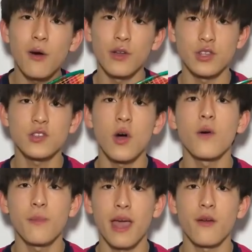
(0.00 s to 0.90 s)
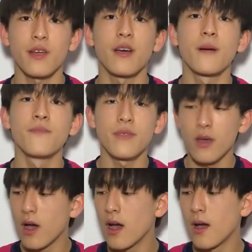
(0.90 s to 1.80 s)
out on the top area
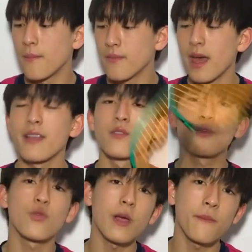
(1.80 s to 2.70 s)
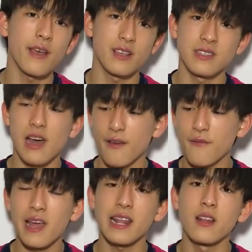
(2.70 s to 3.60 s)
and the grip is like
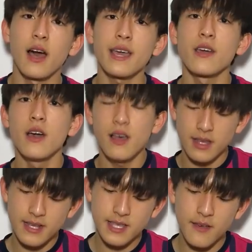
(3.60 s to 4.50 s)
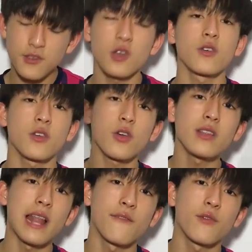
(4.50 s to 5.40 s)
fairly light. This gives you
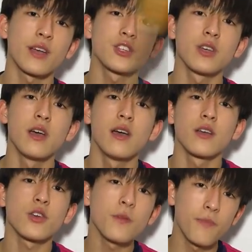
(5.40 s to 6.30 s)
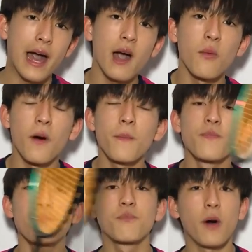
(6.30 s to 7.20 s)
good leverage, good power,
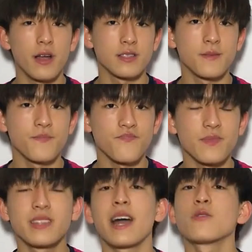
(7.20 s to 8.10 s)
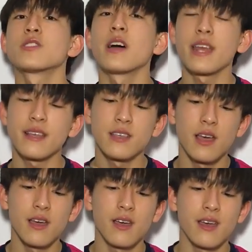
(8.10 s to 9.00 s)
but the downside is
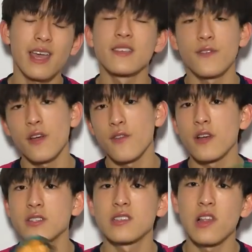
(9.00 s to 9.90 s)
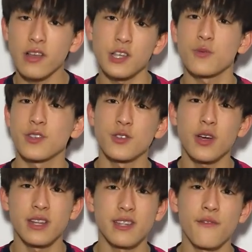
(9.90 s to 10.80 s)
it's very, very sluggish when you're
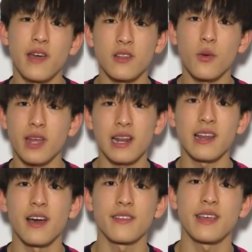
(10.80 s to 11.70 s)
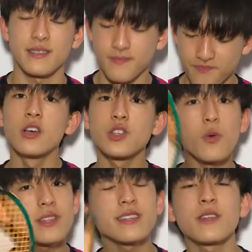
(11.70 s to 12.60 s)
trying to defend quickly like this. So
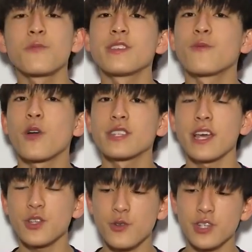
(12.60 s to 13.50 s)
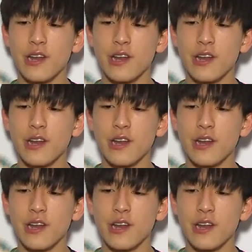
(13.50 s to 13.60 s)
what they did with the rotational